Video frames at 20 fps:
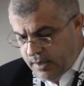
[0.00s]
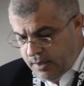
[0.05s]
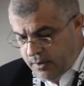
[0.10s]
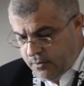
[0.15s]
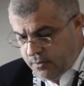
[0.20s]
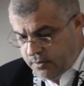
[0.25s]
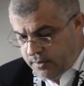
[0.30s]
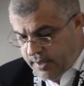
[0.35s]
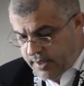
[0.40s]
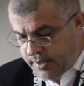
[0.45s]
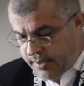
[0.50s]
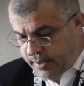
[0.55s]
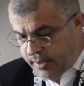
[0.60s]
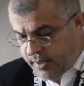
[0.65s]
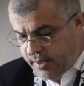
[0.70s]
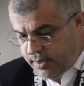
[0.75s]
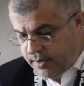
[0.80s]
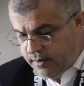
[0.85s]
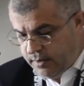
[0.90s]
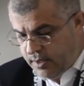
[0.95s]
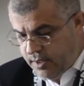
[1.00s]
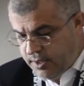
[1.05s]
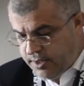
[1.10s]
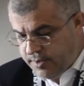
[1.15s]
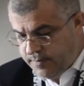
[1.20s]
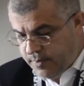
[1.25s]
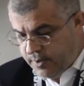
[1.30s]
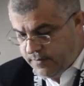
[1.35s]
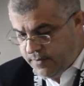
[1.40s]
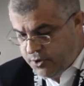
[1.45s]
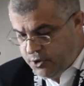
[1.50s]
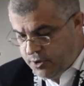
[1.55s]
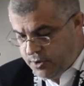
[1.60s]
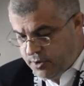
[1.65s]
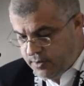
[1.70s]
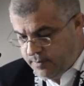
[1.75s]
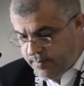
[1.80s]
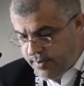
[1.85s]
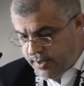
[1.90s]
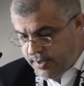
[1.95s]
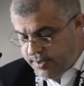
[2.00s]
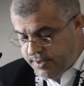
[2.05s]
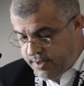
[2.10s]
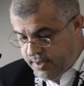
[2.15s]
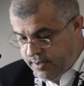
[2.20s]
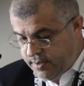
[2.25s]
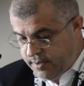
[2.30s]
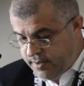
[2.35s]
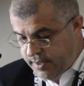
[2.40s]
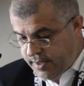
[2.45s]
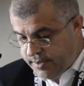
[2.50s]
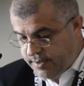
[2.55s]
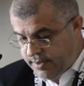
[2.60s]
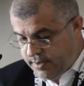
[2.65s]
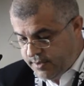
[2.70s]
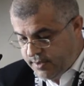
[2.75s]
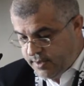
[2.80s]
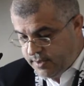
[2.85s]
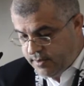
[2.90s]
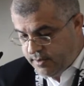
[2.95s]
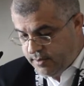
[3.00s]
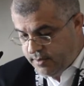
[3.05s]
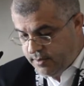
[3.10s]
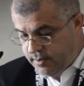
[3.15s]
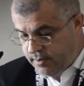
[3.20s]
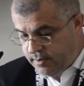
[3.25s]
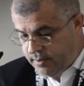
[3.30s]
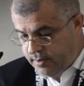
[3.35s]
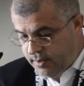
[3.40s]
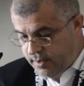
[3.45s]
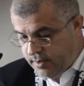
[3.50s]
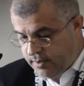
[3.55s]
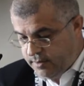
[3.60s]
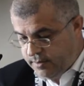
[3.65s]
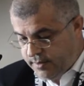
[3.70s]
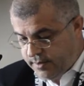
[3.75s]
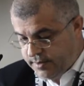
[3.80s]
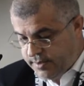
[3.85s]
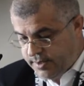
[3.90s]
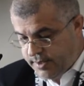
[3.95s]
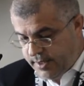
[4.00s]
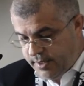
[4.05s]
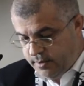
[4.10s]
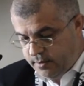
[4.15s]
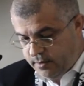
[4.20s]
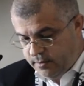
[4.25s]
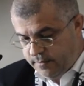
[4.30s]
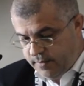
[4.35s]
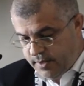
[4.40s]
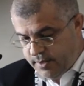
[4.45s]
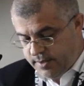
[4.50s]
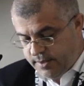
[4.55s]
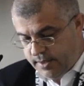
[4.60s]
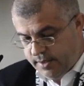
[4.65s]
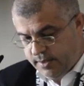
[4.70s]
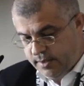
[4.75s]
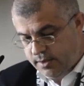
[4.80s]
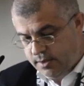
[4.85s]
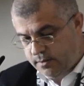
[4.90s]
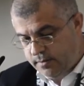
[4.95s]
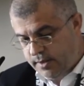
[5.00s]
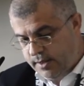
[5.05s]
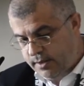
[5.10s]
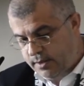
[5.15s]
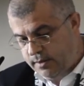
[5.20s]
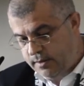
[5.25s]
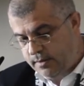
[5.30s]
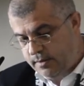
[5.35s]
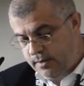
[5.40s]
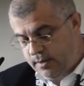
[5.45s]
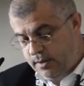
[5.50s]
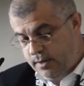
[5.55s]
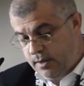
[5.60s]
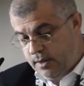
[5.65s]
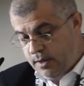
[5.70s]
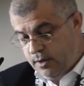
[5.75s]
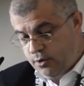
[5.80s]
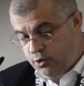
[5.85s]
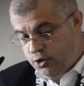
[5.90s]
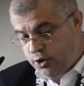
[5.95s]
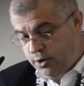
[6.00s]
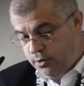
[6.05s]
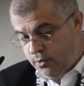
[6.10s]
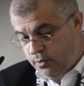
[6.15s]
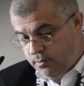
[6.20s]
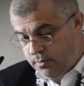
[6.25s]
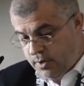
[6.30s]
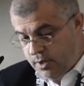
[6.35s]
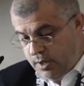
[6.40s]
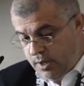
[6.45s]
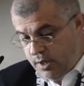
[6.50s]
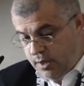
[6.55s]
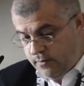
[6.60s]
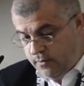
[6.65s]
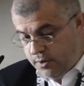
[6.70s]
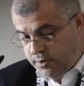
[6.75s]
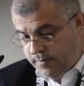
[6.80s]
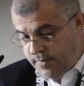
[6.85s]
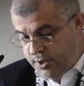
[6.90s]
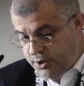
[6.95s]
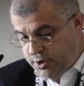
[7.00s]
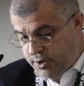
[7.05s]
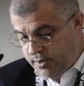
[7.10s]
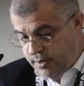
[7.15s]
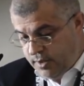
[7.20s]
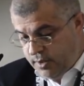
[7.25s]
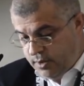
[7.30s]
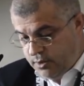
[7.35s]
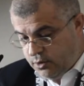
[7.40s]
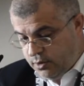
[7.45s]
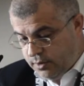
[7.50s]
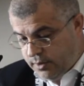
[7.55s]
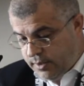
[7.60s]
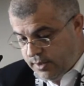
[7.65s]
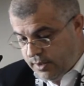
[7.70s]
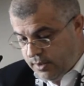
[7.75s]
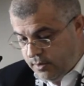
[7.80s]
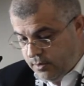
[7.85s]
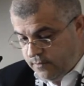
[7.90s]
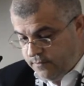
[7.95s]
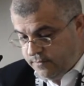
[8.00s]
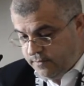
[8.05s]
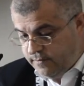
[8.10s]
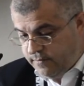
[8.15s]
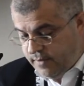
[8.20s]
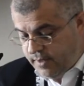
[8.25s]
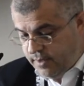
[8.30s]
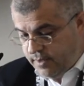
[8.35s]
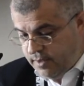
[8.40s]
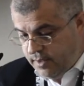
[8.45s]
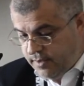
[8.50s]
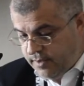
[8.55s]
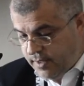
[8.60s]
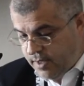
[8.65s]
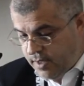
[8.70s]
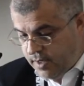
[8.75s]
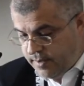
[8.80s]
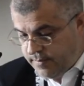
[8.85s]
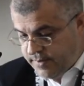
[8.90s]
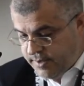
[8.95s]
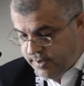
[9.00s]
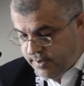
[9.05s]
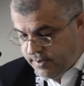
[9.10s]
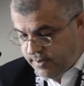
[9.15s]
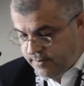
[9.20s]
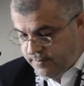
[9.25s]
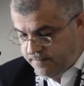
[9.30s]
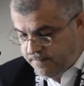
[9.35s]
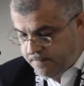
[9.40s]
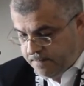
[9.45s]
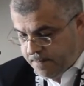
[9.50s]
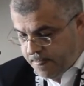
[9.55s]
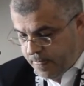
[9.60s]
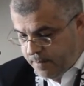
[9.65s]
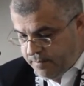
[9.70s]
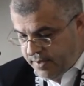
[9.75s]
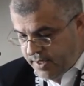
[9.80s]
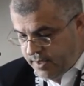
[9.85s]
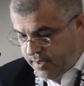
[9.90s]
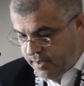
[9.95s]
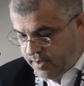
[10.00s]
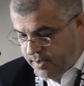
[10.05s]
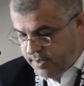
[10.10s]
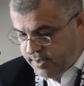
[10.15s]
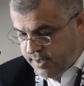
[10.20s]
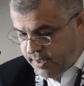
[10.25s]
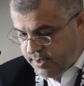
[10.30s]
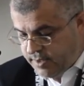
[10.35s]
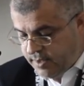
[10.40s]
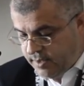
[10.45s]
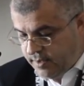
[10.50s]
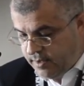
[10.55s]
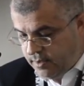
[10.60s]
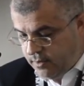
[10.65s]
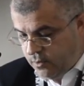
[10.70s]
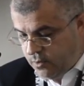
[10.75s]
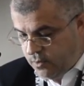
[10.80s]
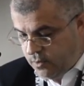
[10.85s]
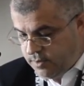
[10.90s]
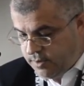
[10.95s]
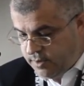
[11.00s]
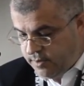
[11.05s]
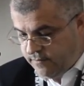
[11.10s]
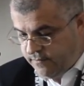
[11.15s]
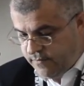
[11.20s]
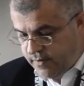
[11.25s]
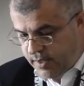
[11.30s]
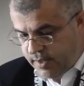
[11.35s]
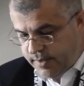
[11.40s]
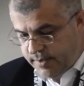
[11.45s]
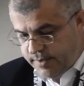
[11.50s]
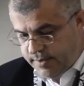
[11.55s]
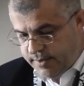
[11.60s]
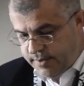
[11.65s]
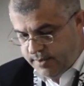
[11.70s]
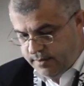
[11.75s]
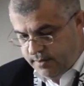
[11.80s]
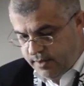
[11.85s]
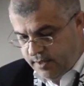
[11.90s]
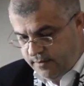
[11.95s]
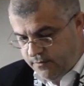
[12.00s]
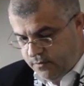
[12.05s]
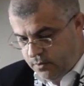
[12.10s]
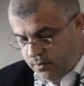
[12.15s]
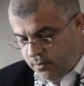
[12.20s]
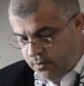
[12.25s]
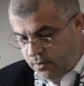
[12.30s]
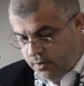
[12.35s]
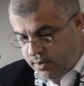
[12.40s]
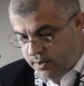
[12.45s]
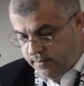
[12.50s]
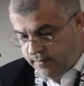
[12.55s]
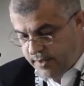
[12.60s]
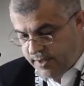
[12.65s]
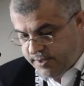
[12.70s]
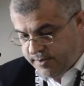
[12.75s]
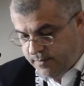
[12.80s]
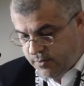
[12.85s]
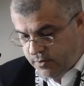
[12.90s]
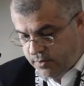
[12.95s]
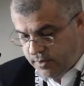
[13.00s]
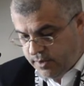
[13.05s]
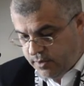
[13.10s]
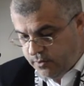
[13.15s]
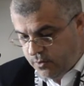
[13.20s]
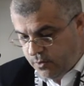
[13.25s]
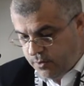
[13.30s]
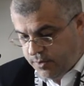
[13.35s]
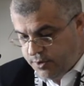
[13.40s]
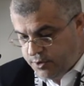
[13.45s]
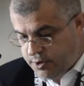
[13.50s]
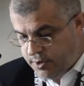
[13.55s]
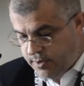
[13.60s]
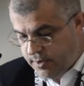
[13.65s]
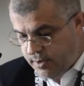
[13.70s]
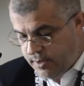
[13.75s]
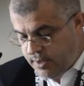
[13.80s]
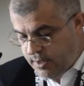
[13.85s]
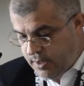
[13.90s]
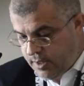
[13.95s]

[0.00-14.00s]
On the other hand, his provisional Palestinian assistant and translator of his letters to Latin, Jerome, was mentioned in total of 20 times by the ecclesiastical council fathers, therefore only twice more than Origen,